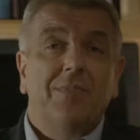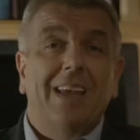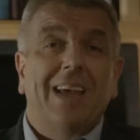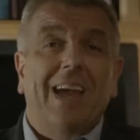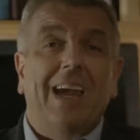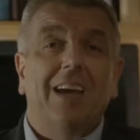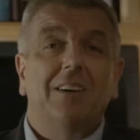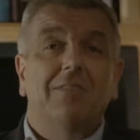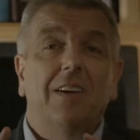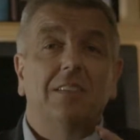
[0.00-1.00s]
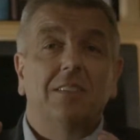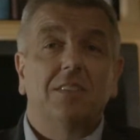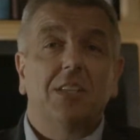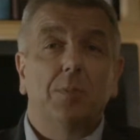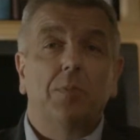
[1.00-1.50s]
have a system
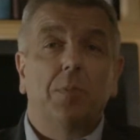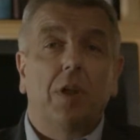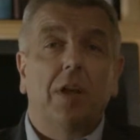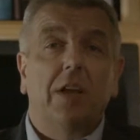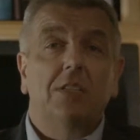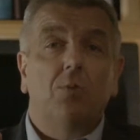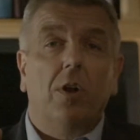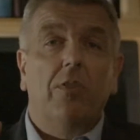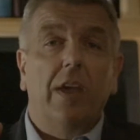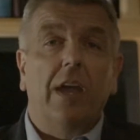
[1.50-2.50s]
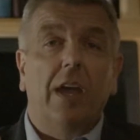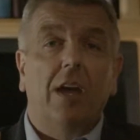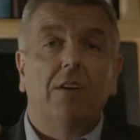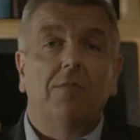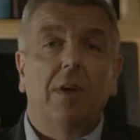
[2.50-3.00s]
in place where they have
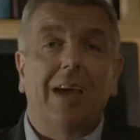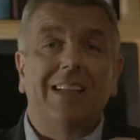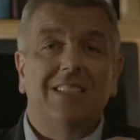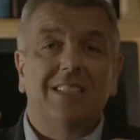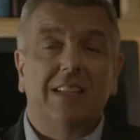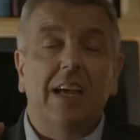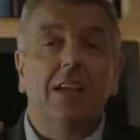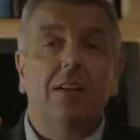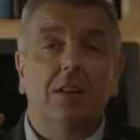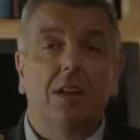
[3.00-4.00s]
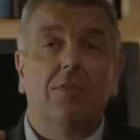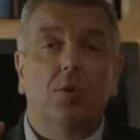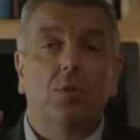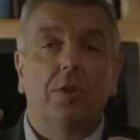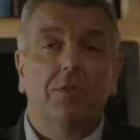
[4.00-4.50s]
a state level
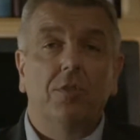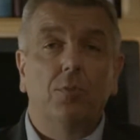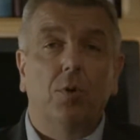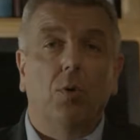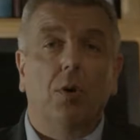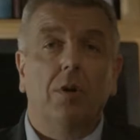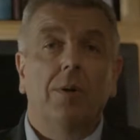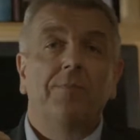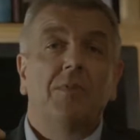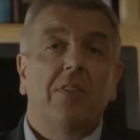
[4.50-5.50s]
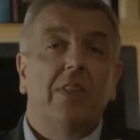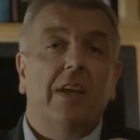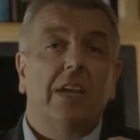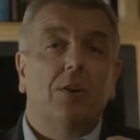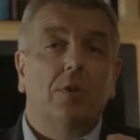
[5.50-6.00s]
review board that can
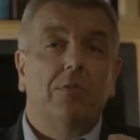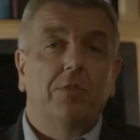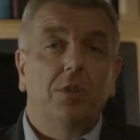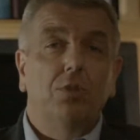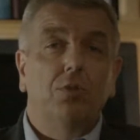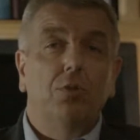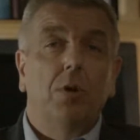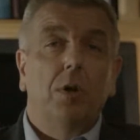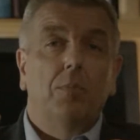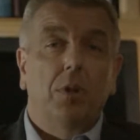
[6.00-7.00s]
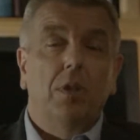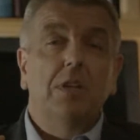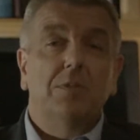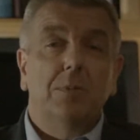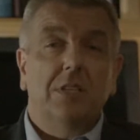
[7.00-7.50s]
review police
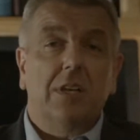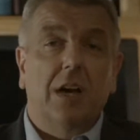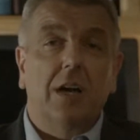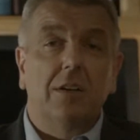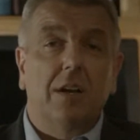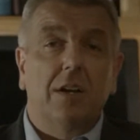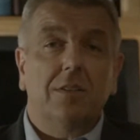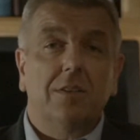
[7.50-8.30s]
misconduct,